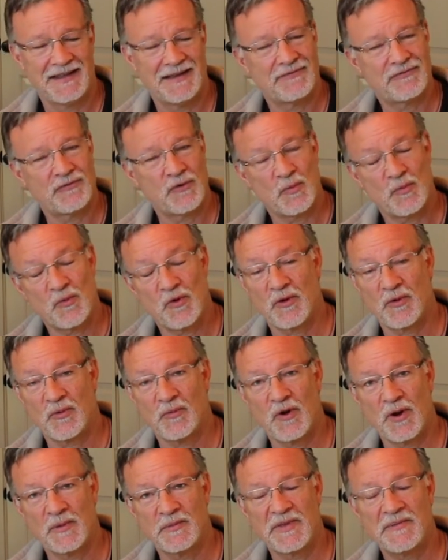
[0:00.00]
for
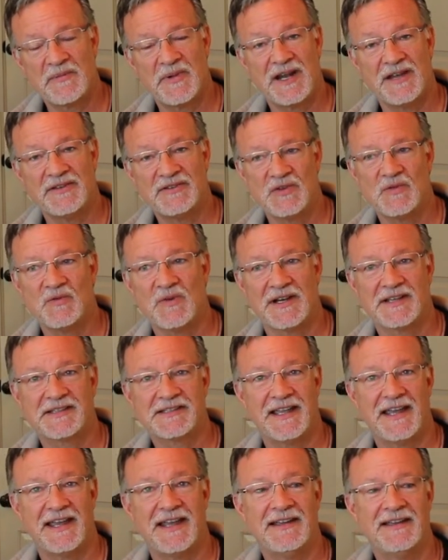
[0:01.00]
Warmoth, but I do want to
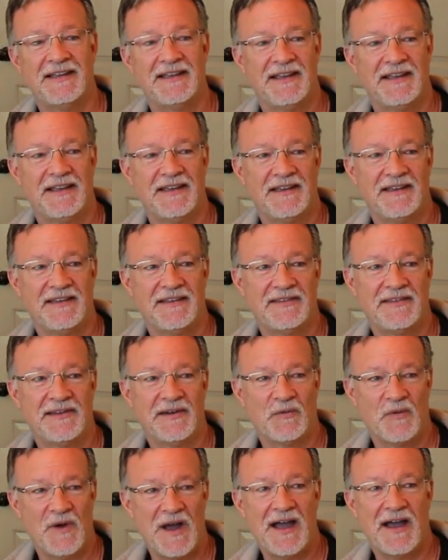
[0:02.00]
say
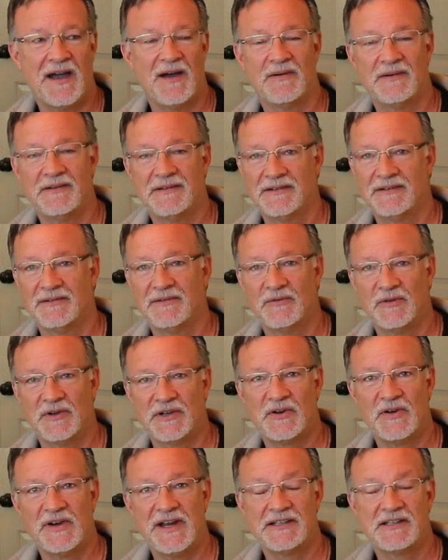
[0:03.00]
that, wow, what
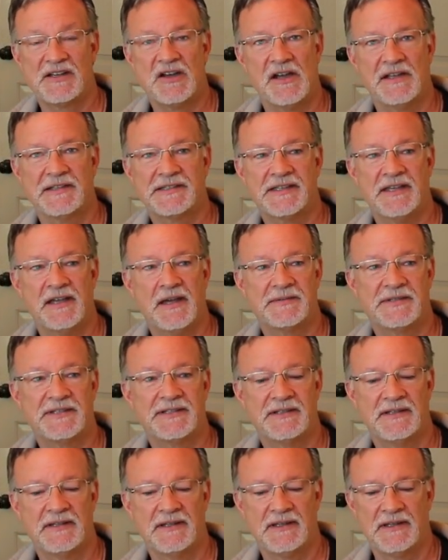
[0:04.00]
a great concept,
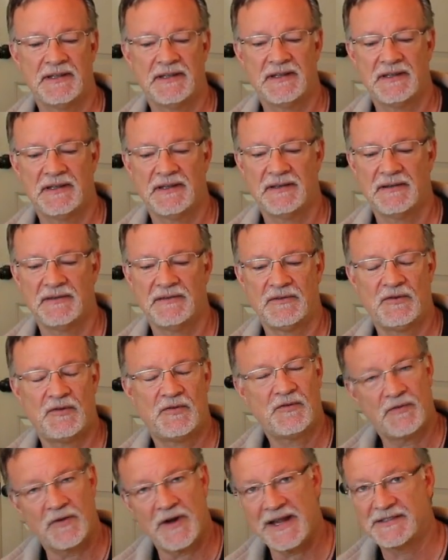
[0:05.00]

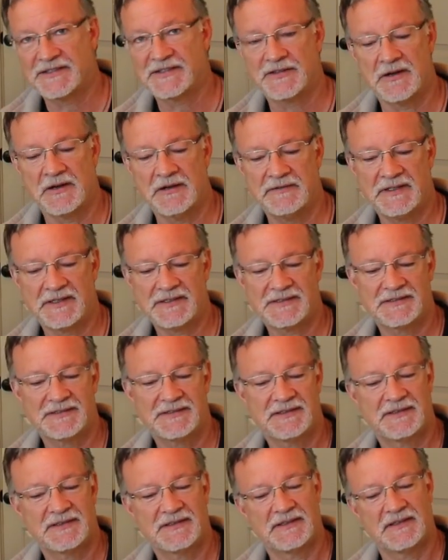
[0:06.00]
great service.
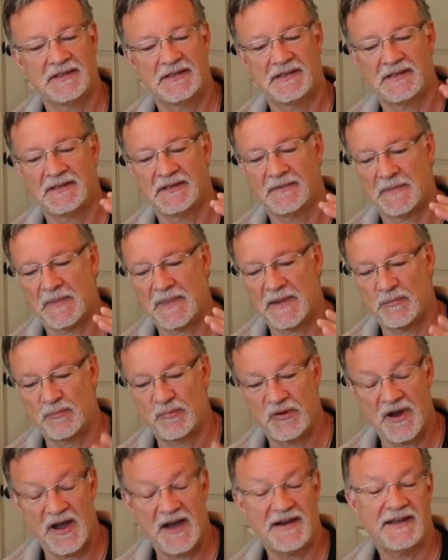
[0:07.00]
The
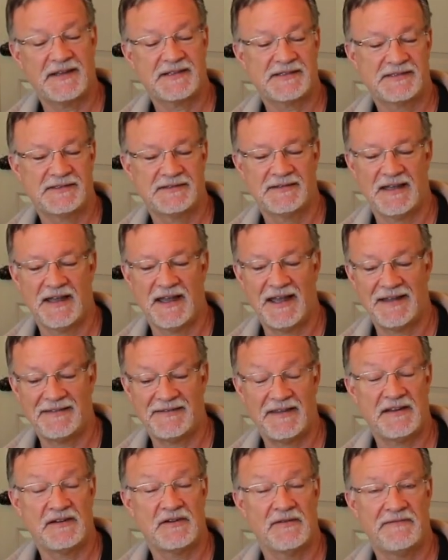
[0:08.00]
products, I
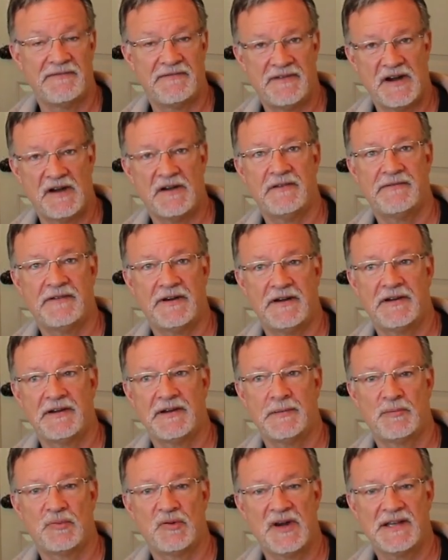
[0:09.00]
think, are very, very
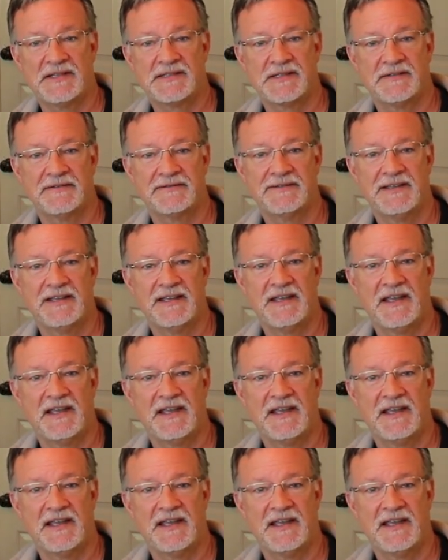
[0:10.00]
impressive,